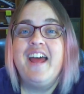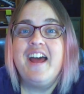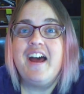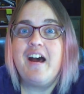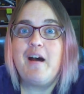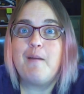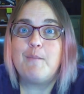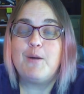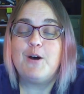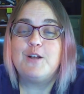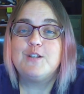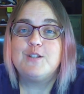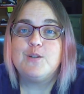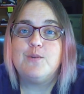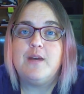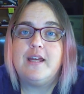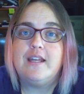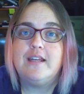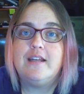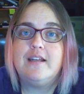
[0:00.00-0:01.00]
I'm also
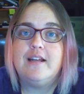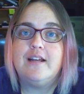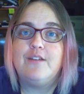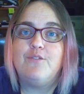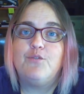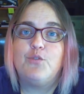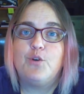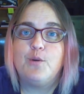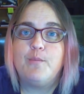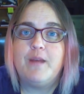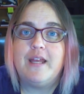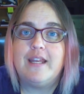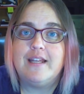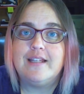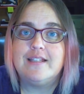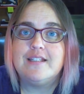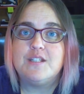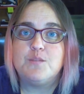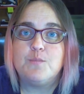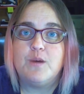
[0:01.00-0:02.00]
editing and
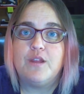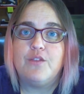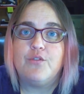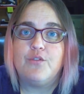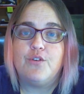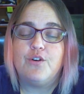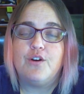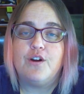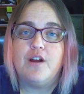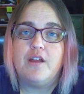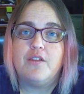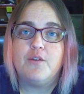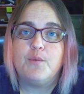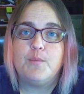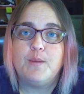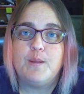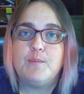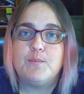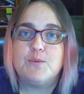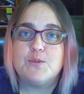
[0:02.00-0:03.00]
formatting this month for other
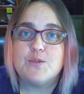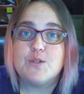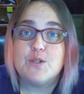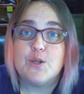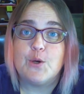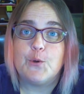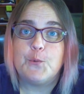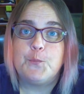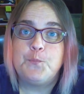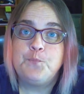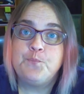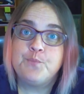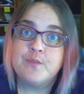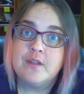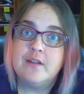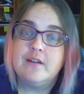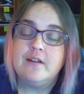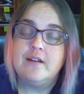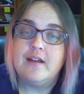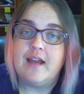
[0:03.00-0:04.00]
people, so
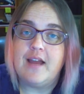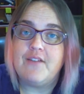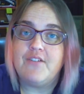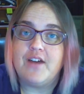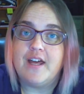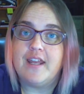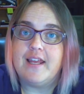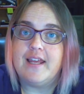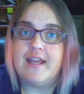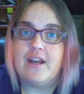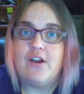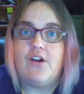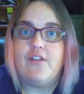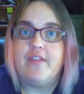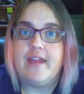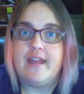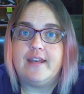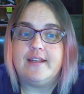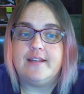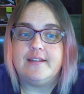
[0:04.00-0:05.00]
I've got to get all
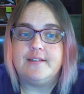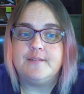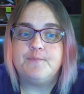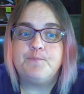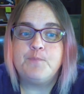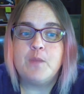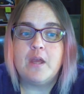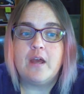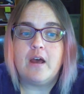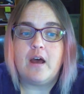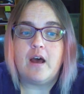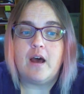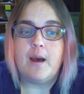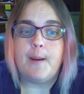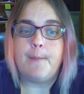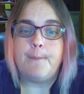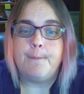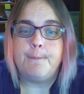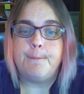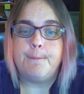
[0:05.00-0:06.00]
that in.
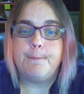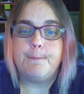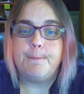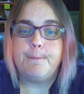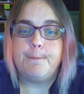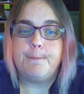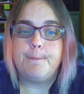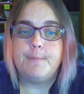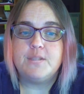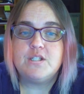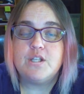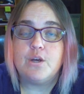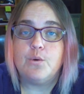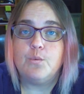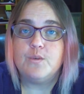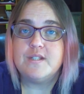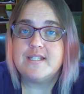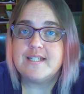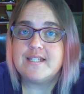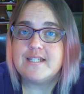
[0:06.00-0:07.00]
So
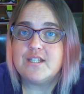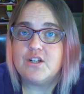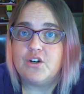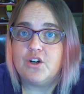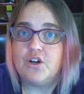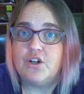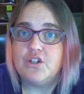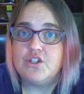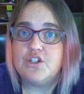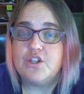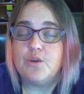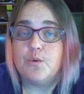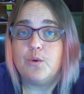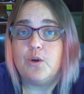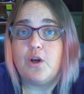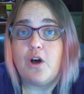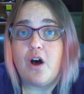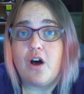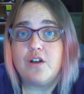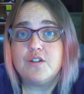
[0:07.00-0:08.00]
resist the urge. There
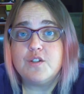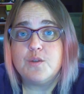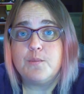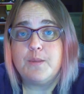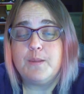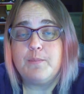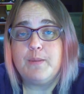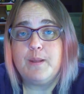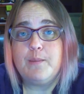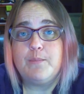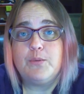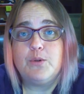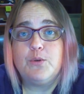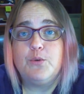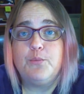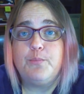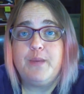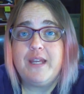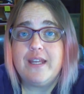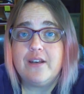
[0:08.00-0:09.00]
will also be people
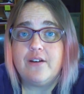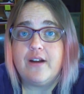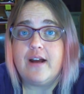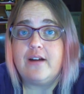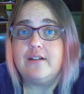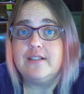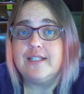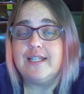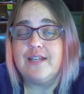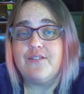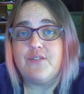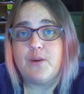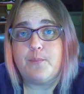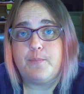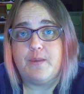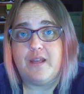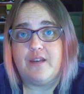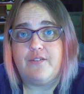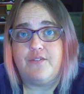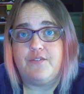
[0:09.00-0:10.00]
who peter out and give
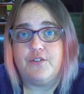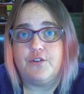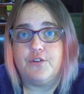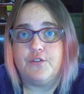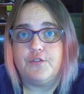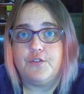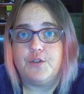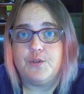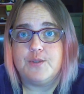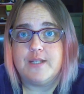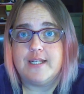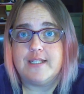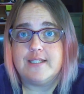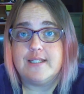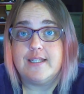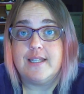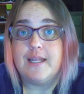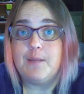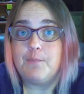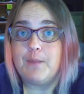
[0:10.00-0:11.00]
up after a few days,
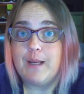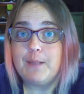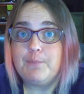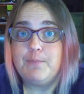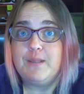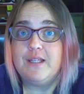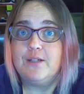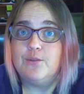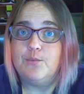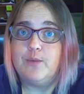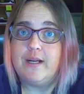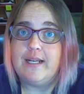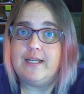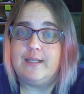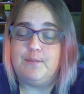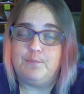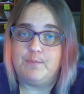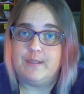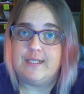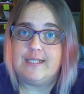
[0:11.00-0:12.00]
and they might be your
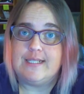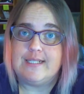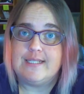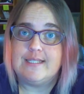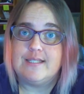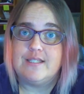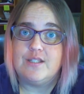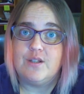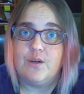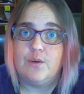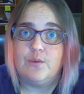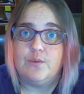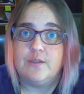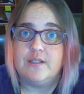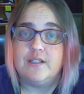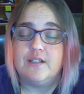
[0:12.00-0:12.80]
writing buddies, so